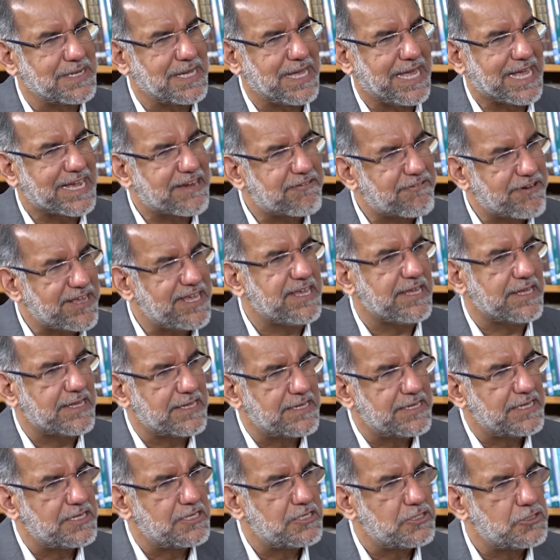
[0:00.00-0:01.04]
agree
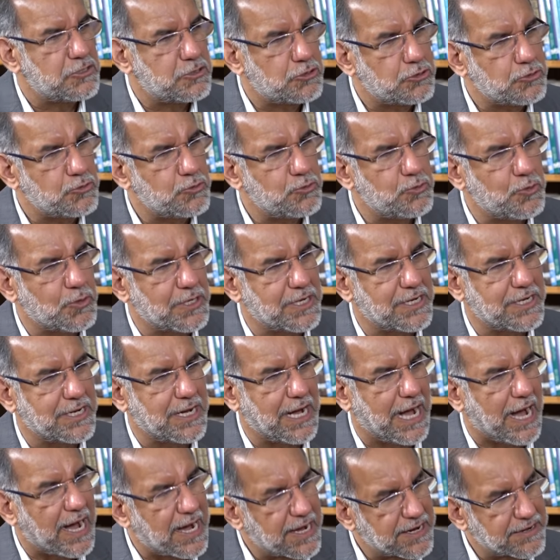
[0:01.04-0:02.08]
to
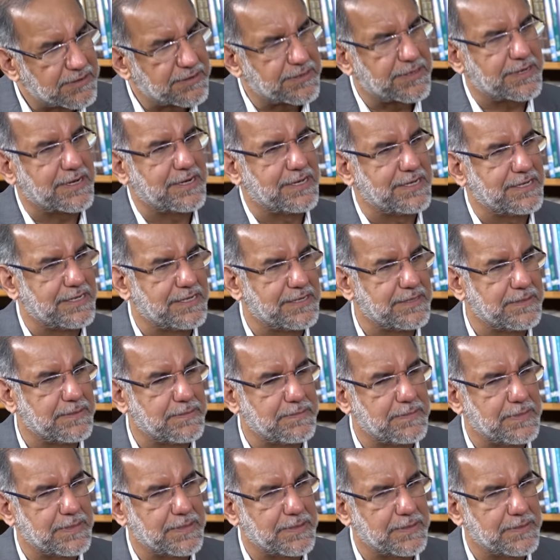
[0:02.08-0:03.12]
our
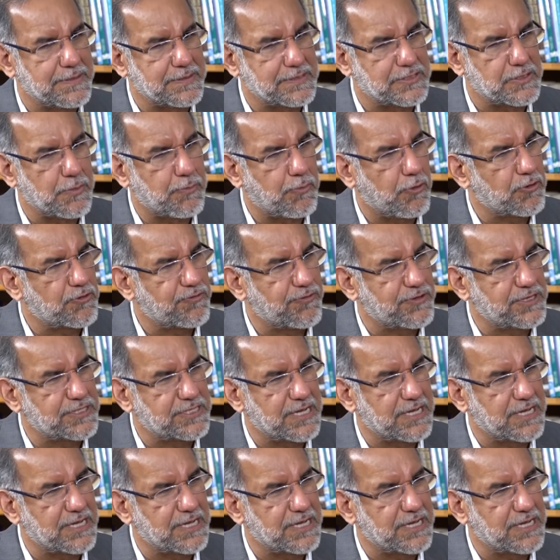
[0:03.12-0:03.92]
support for the